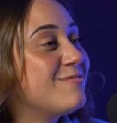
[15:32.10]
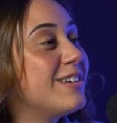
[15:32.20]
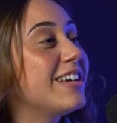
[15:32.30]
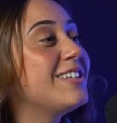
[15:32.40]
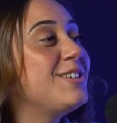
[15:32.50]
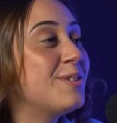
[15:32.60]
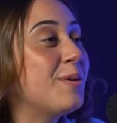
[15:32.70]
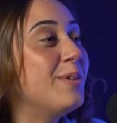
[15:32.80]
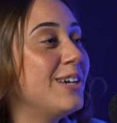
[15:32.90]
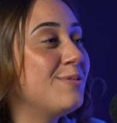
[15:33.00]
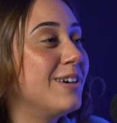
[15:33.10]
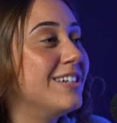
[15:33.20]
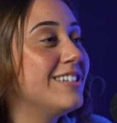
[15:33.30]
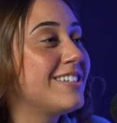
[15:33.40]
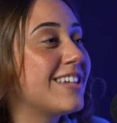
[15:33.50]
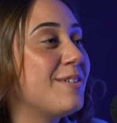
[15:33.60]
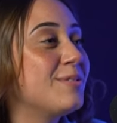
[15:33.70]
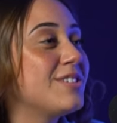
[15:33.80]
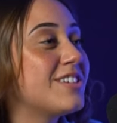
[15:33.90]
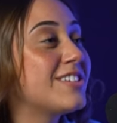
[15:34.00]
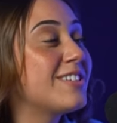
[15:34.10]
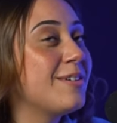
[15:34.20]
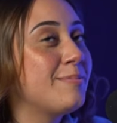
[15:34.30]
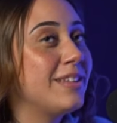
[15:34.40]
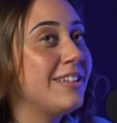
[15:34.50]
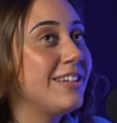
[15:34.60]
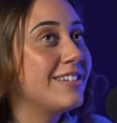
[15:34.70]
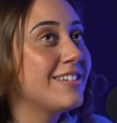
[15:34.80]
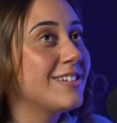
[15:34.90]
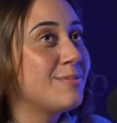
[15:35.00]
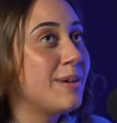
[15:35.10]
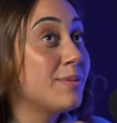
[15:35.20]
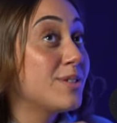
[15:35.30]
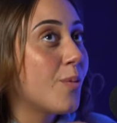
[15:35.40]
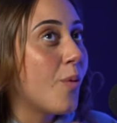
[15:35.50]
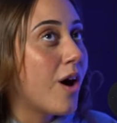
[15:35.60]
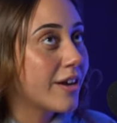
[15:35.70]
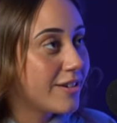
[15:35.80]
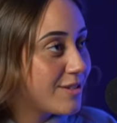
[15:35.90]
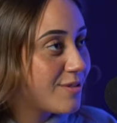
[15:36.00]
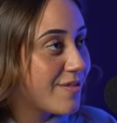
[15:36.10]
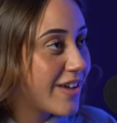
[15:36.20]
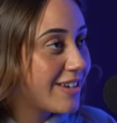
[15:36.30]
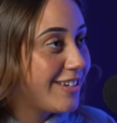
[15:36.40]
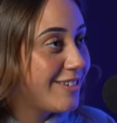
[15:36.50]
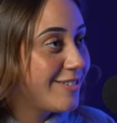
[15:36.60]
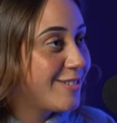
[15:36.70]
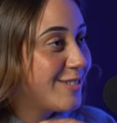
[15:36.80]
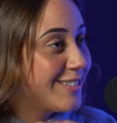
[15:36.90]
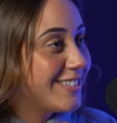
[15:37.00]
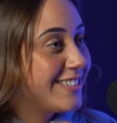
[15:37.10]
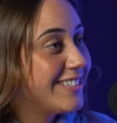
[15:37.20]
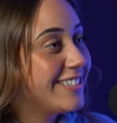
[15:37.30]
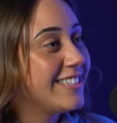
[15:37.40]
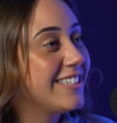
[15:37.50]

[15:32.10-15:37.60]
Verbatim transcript: We, it, you know what it was? It was just the ability to just be able to walk into a venue. Yeah.